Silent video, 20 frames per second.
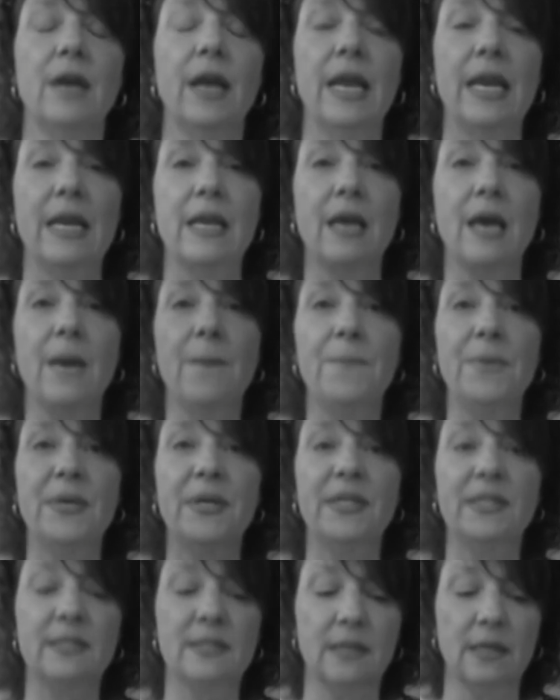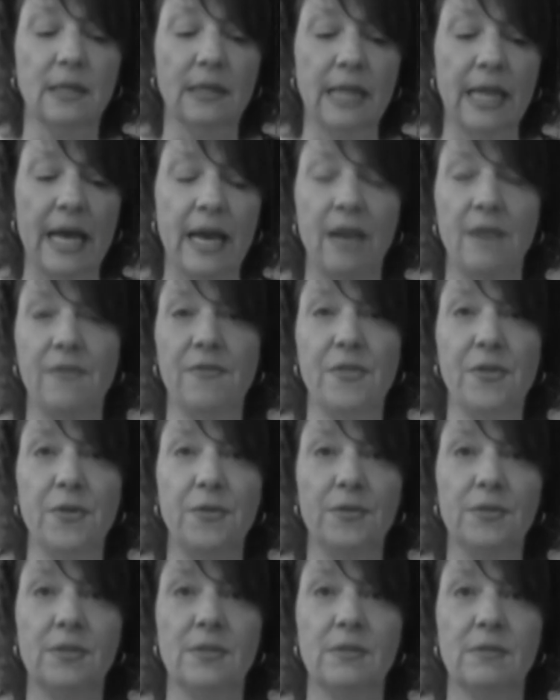encompassed a lot of
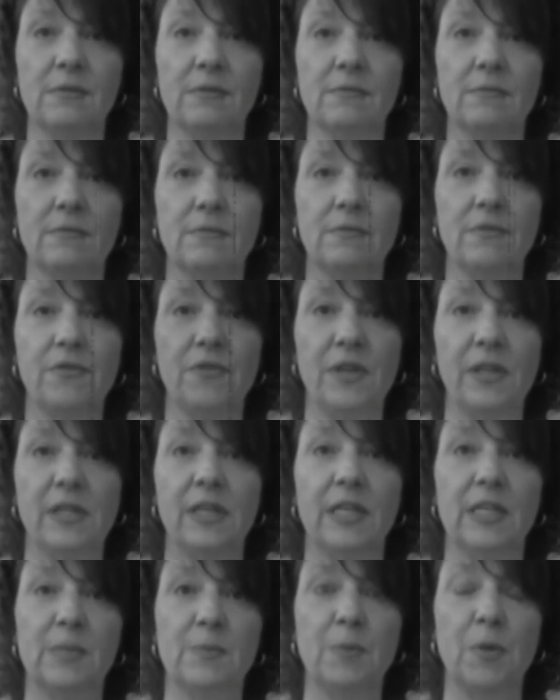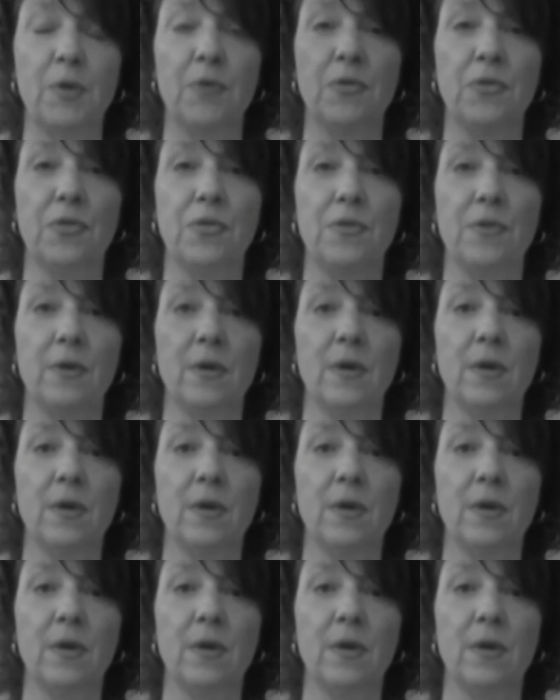those feelings, both